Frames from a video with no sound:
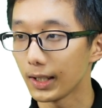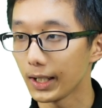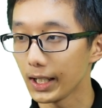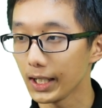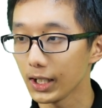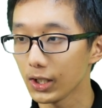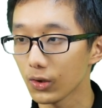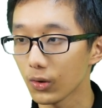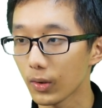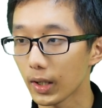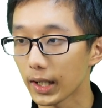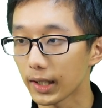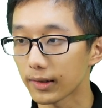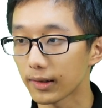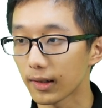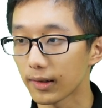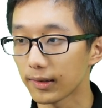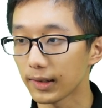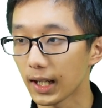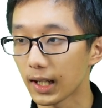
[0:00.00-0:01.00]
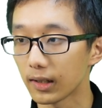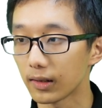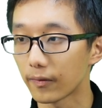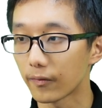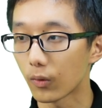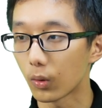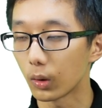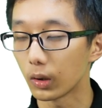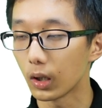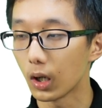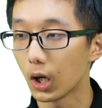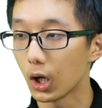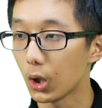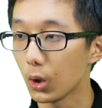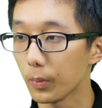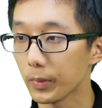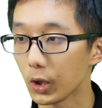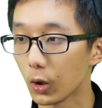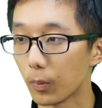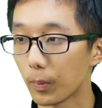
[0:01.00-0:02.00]
HOX stands for
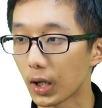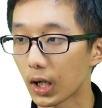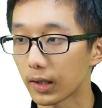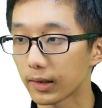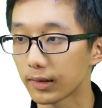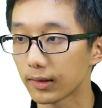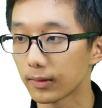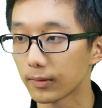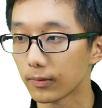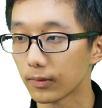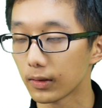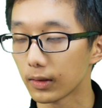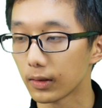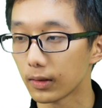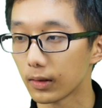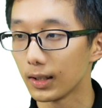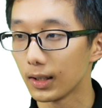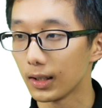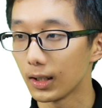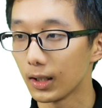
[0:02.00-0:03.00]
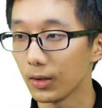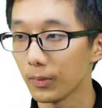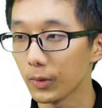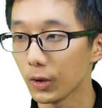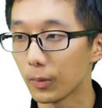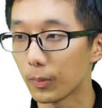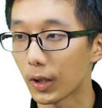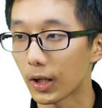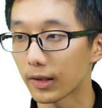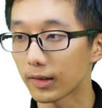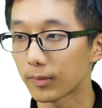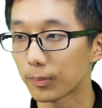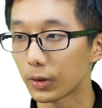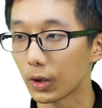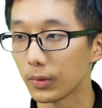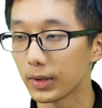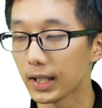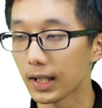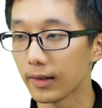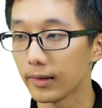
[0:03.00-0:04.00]
homeobox. Homeobox
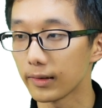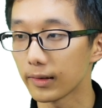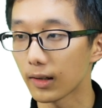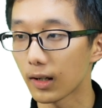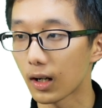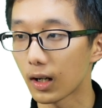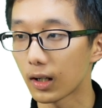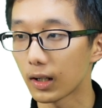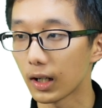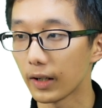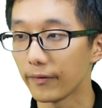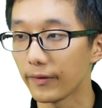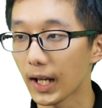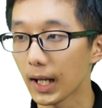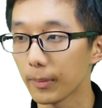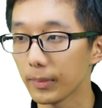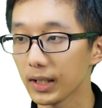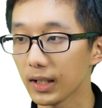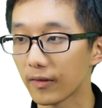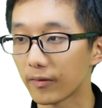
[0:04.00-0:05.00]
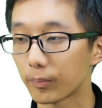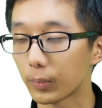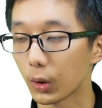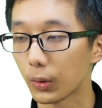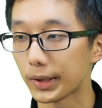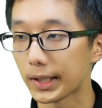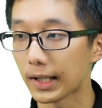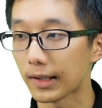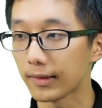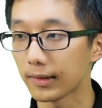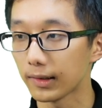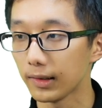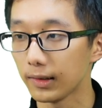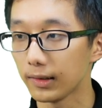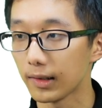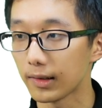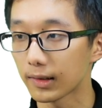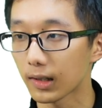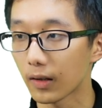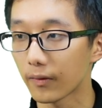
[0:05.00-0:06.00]
proteins are a family of proteins
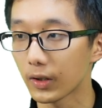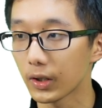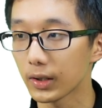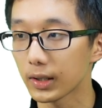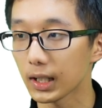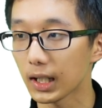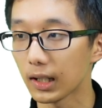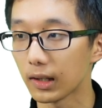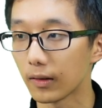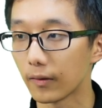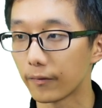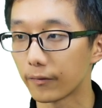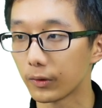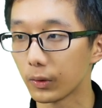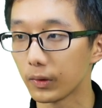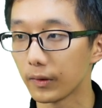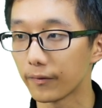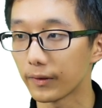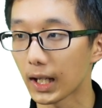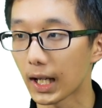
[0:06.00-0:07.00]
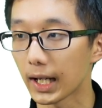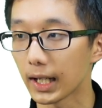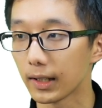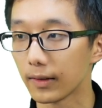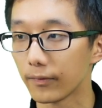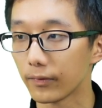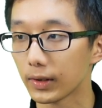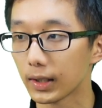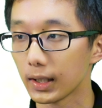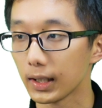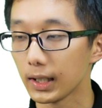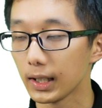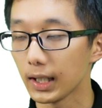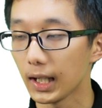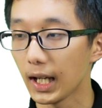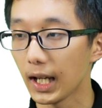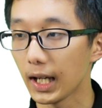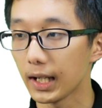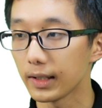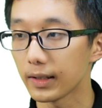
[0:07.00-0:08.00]
discovered in the fruit fly,
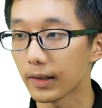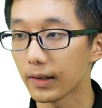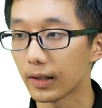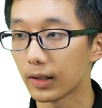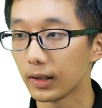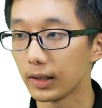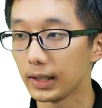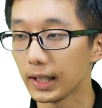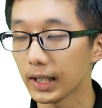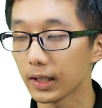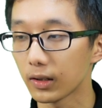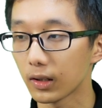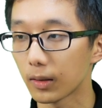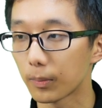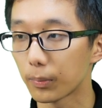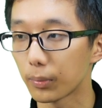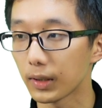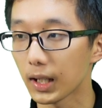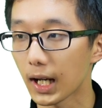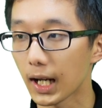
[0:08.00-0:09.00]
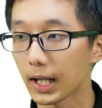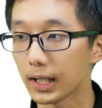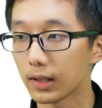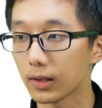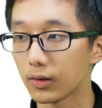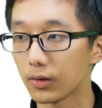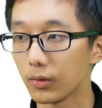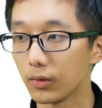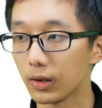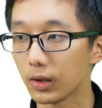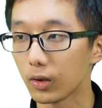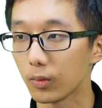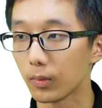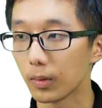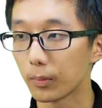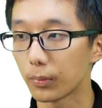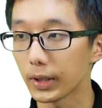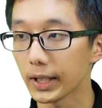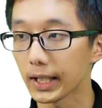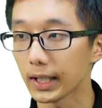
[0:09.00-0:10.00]
and they're later applied to the
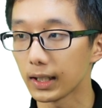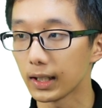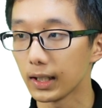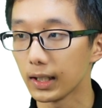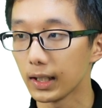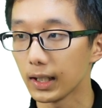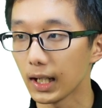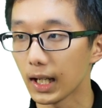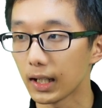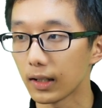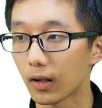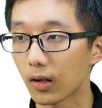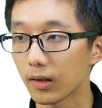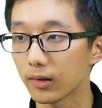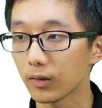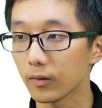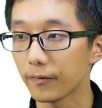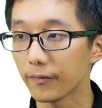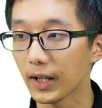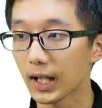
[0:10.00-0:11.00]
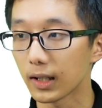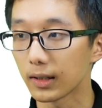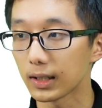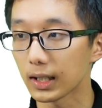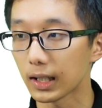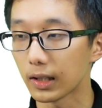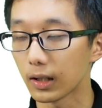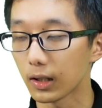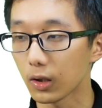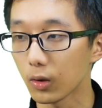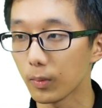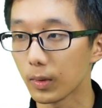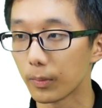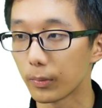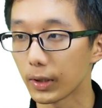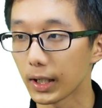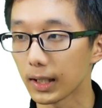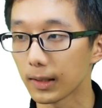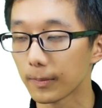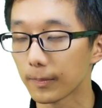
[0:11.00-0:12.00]
human brain and also found in the human
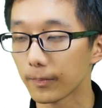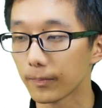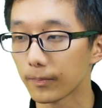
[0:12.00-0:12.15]
brain.